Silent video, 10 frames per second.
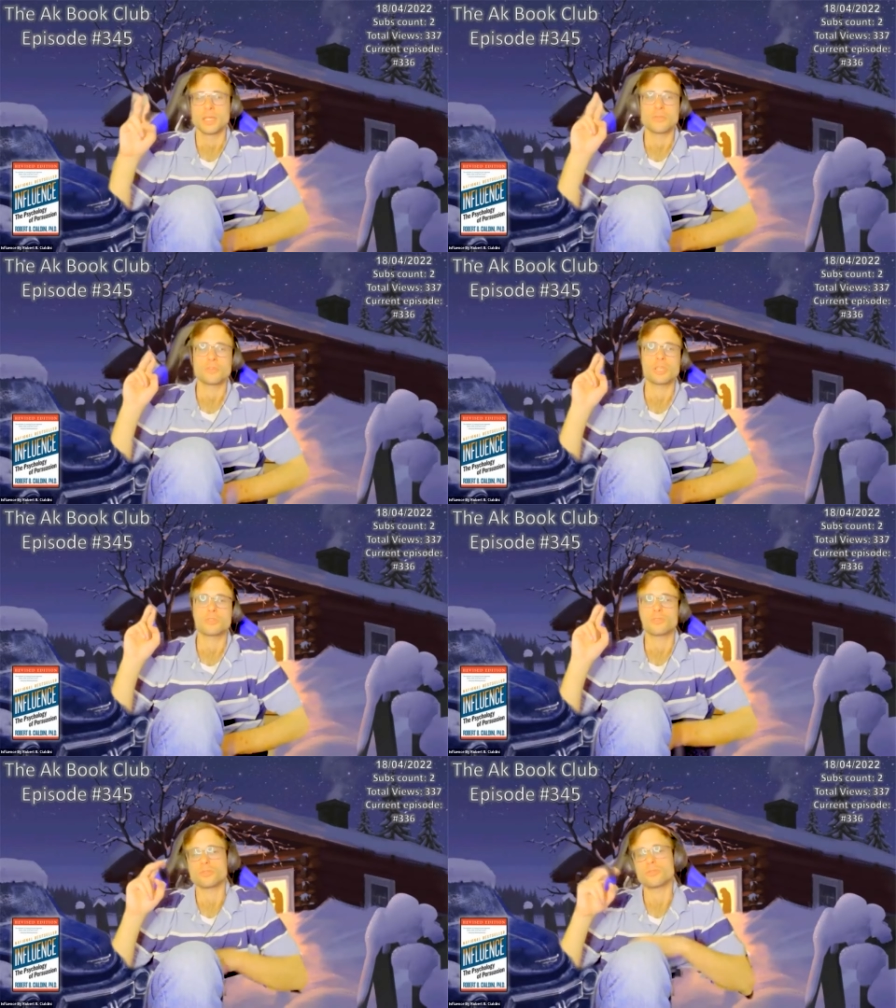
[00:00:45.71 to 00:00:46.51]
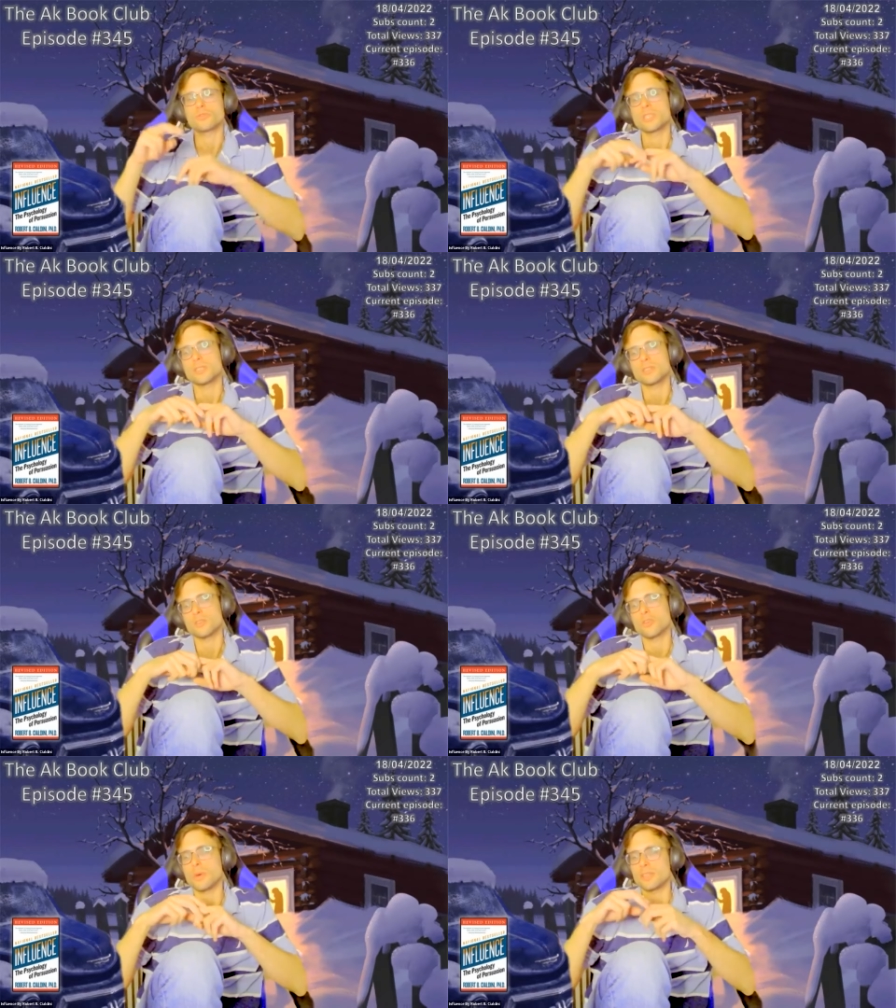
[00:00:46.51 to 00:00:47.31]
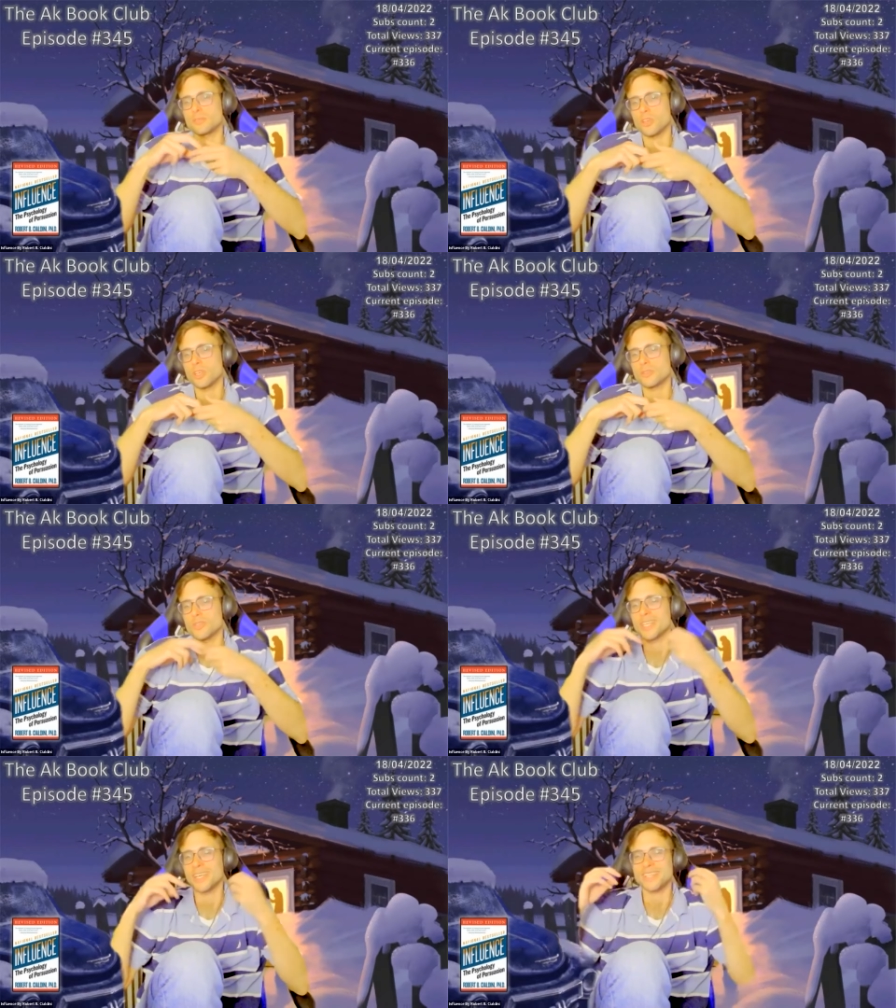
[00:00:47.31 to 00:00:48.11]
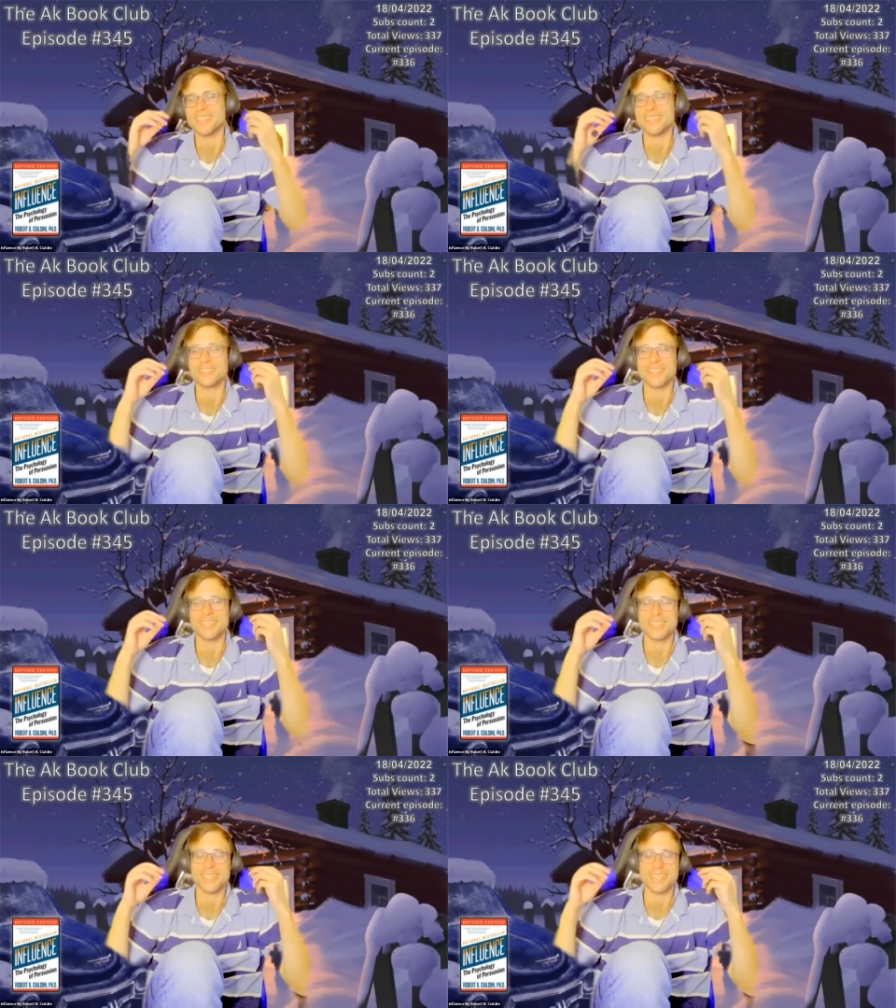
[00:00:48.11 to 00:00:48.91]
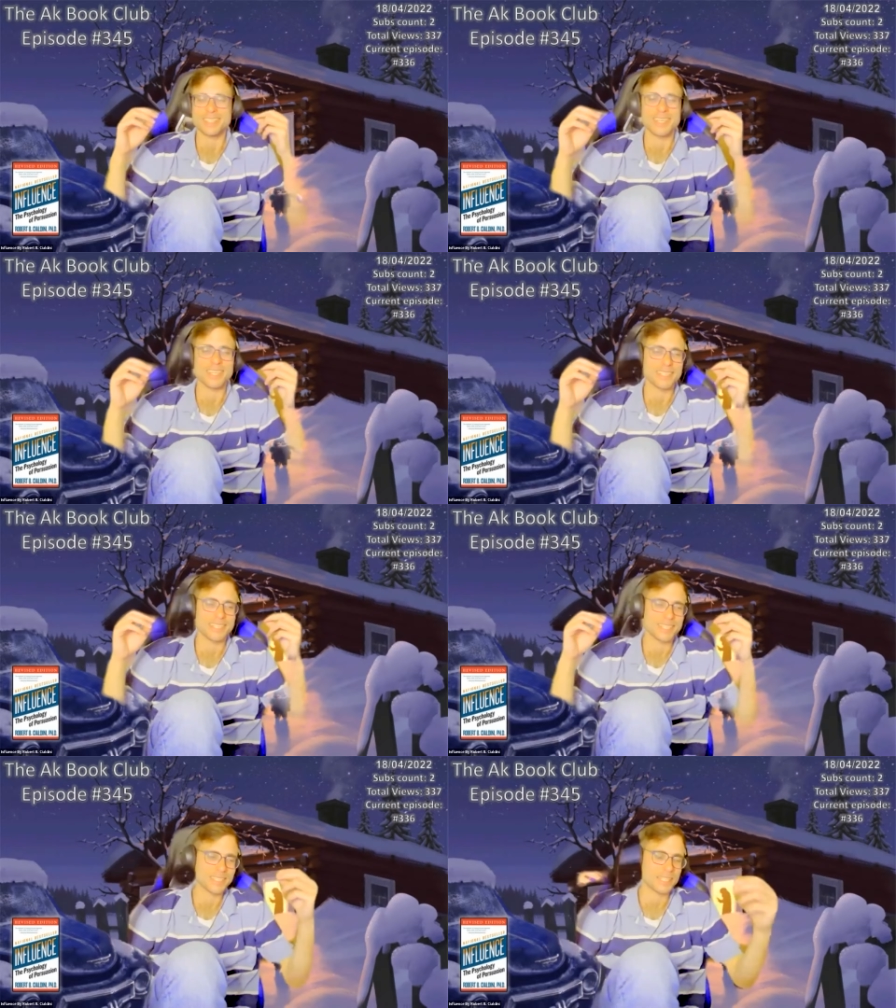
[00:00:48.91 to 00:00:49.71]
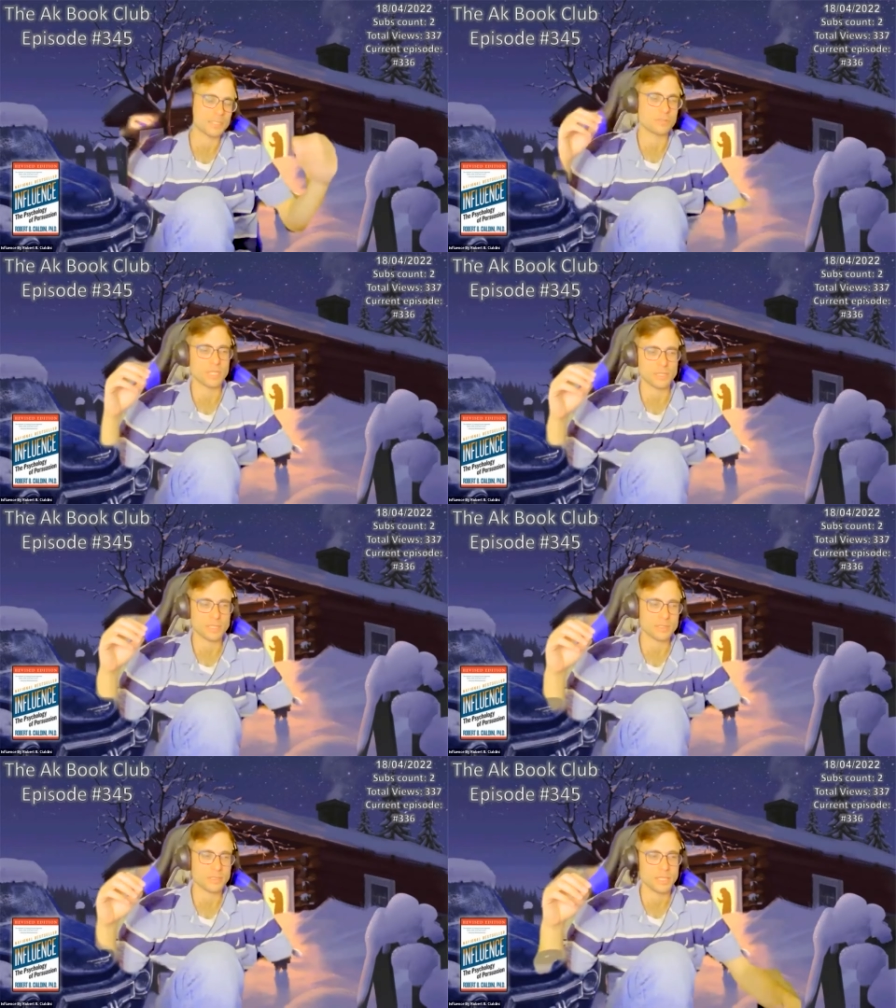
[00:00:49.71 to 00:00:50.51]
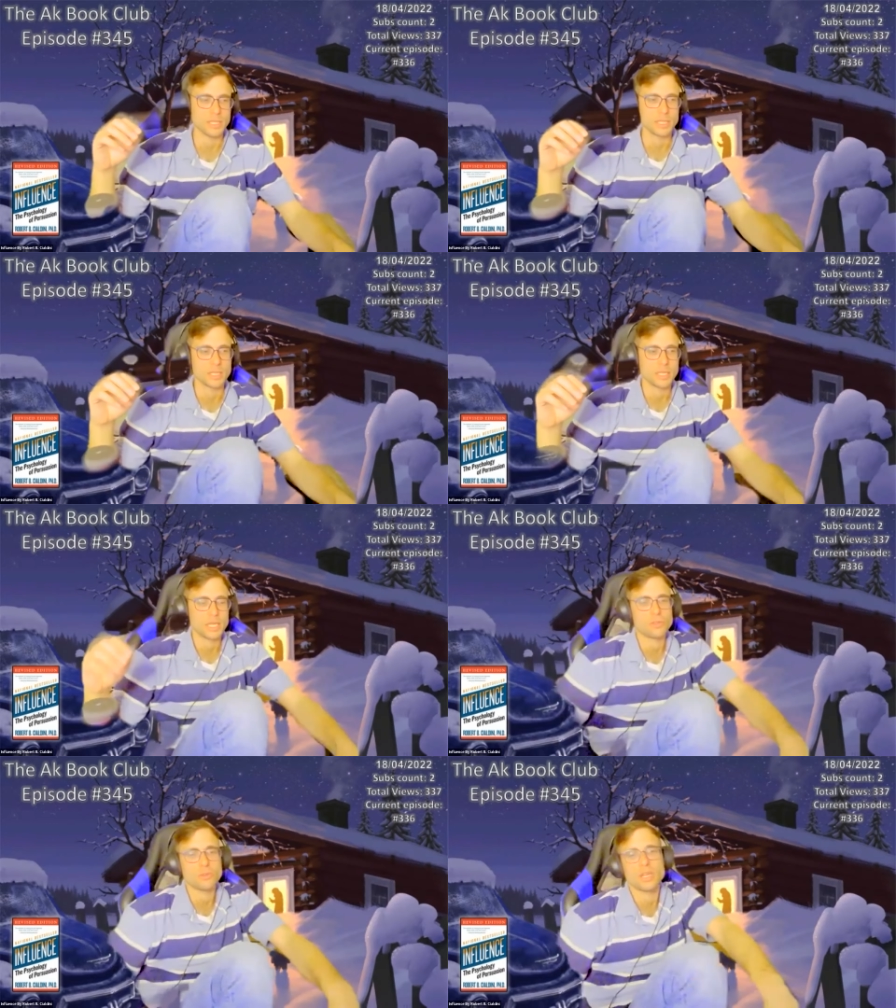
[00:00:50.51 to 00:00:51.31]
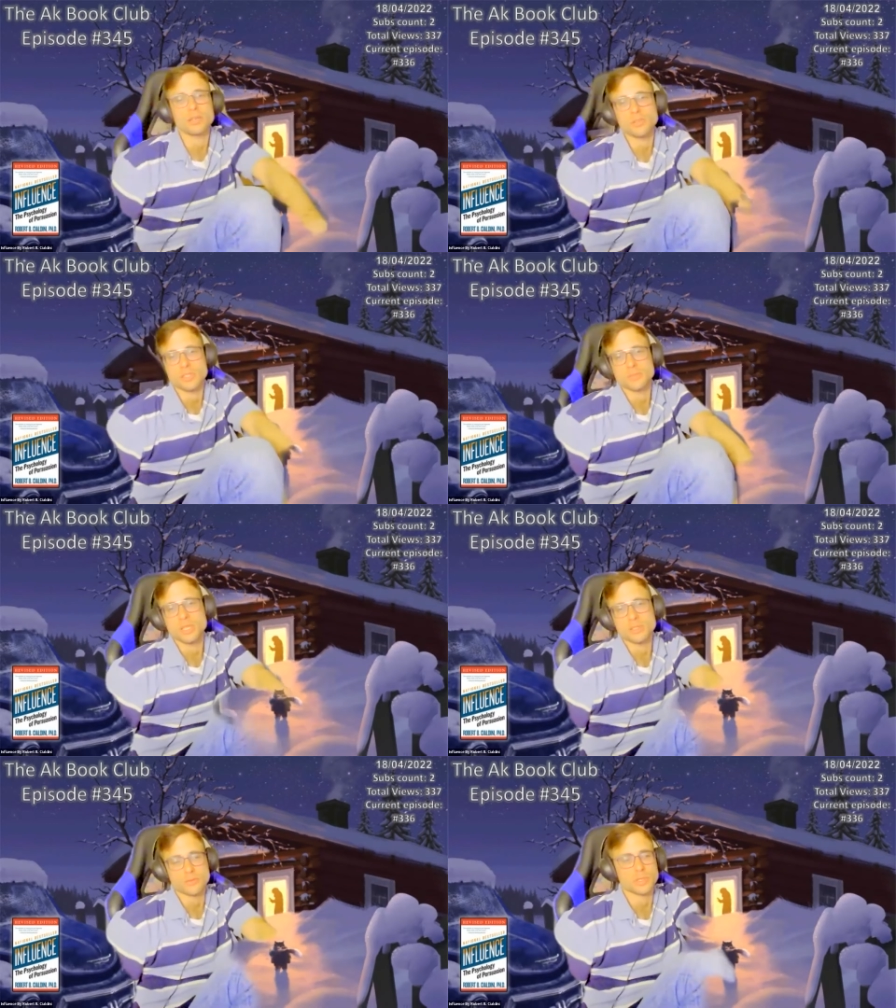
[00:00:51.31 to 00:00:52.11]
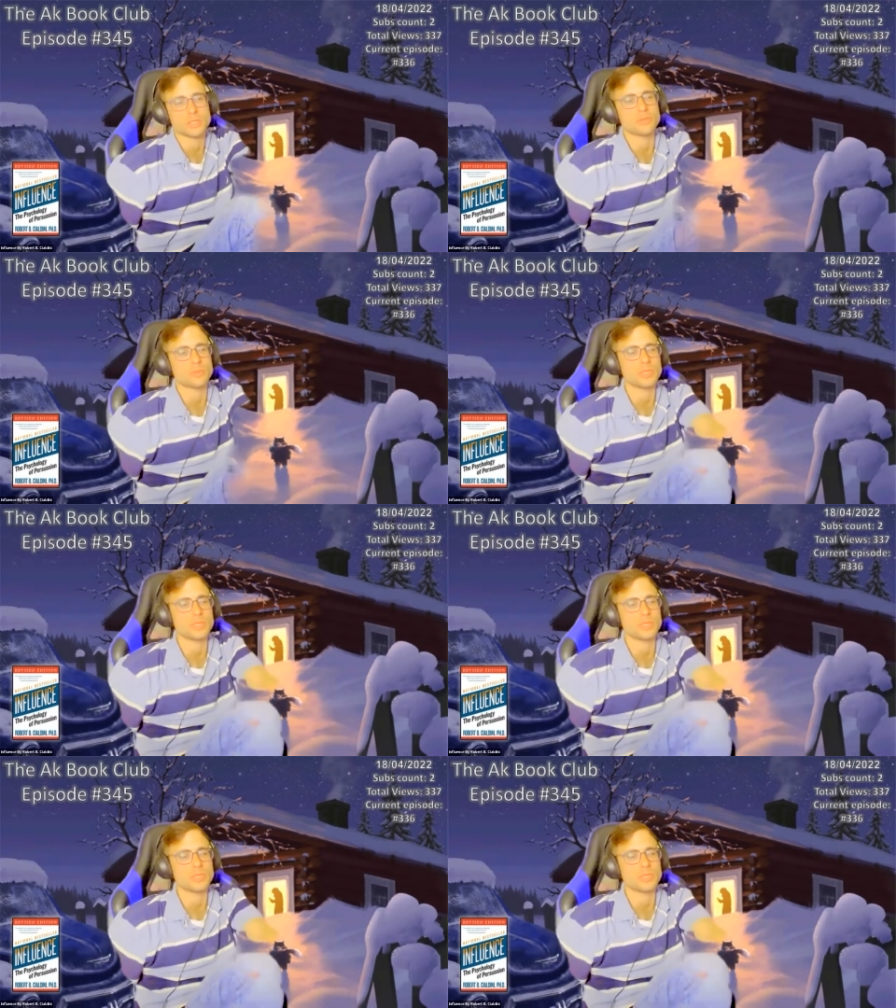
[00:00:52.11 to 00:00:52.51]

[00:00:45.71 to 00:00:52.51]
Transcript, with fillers: If you take those two skills and combine them together, you can create great content on the internet, and you can influence billions of people